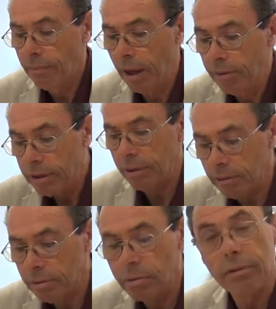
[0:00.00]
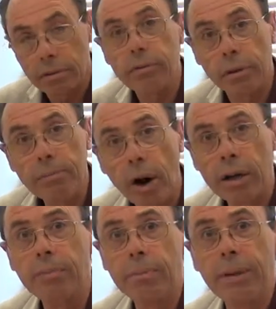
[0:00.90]
So it's a
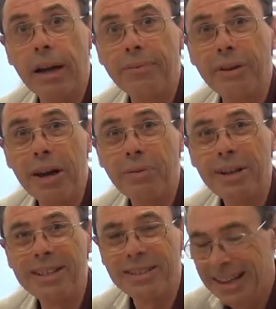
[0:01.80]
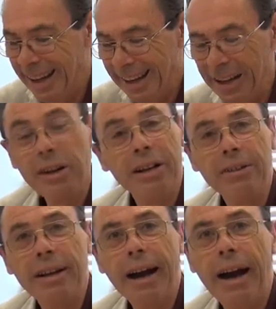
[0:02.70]
remarkable play for that reason,
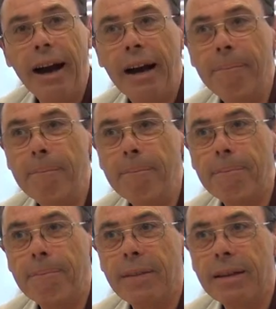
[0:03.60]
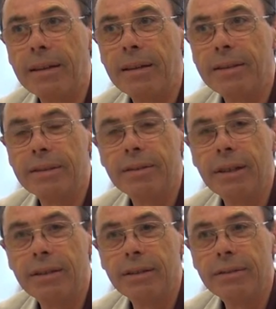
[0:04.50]
and
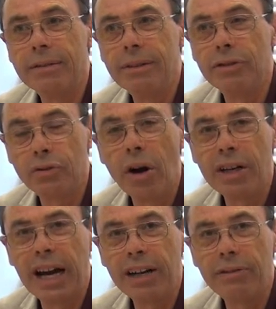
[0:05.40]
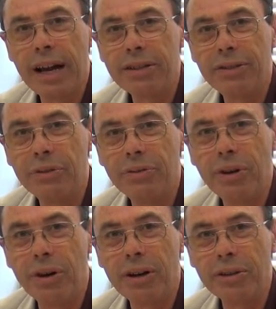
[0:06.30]
it's in strong contrast
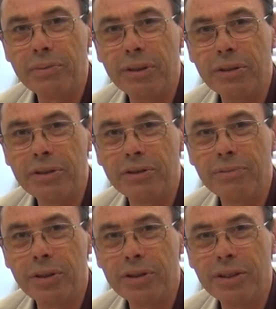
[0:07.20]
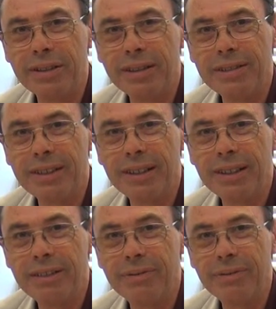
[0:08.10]
to August Wilson's version
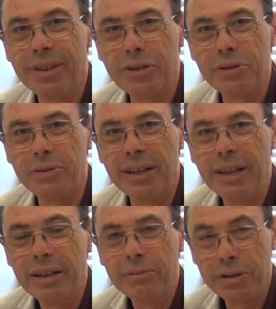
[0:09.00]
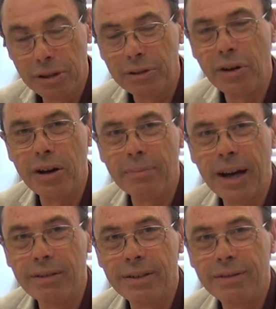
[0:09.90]
of history, which I'll talk
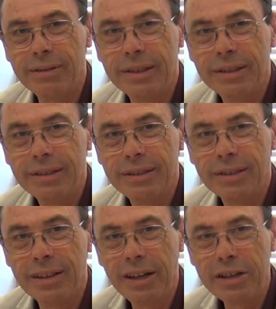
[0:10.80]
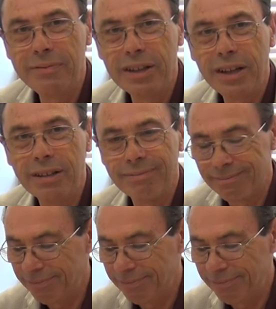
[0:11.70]
about in the next video.